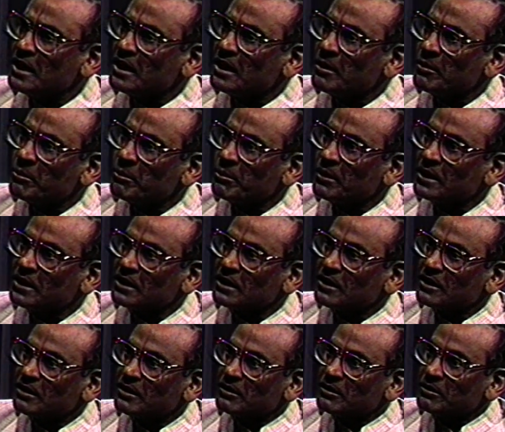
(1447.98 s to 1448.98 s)
But
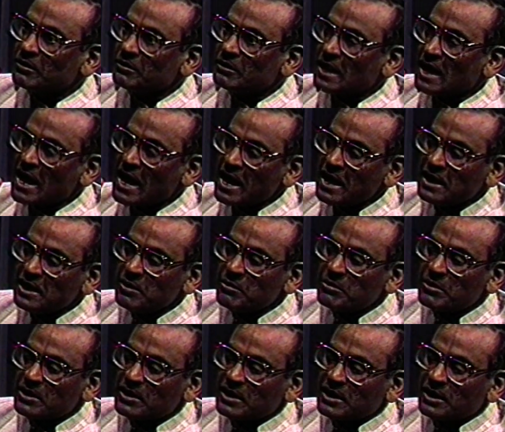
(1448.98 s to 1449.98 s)

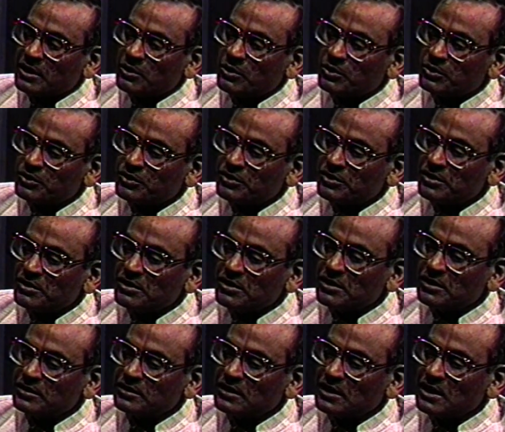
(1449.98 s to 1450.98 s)
anybody who
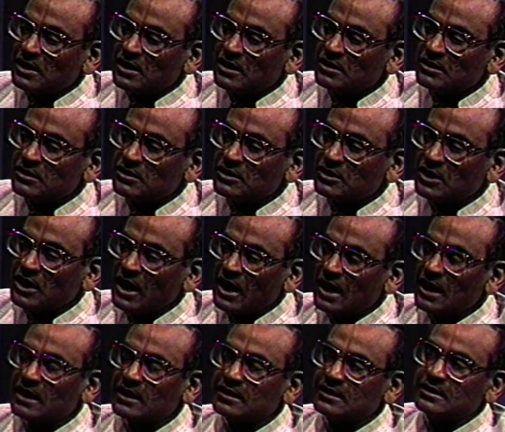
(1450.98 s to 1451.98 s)
seriously
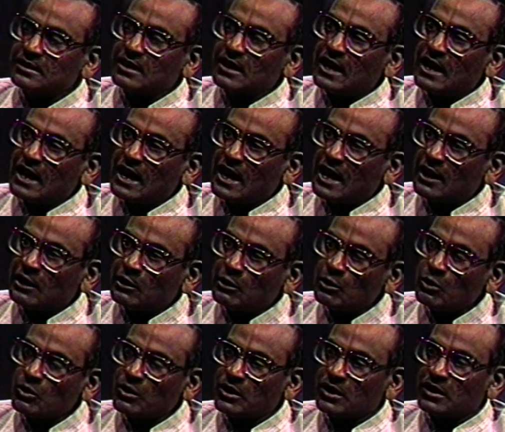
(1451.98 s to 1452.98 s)
undertakes a
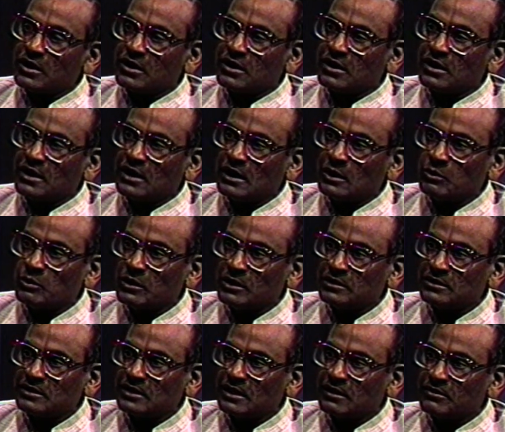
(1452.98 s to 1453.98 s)
look at
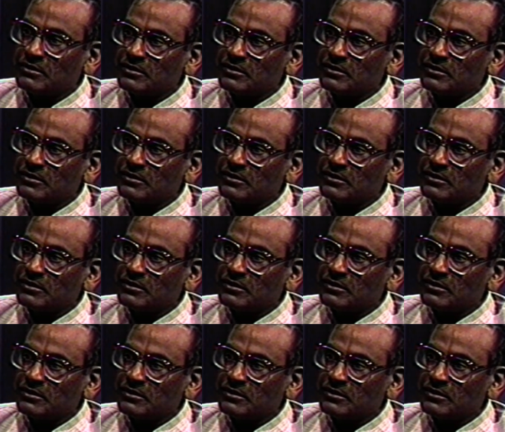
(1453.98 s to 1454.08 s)
oneself,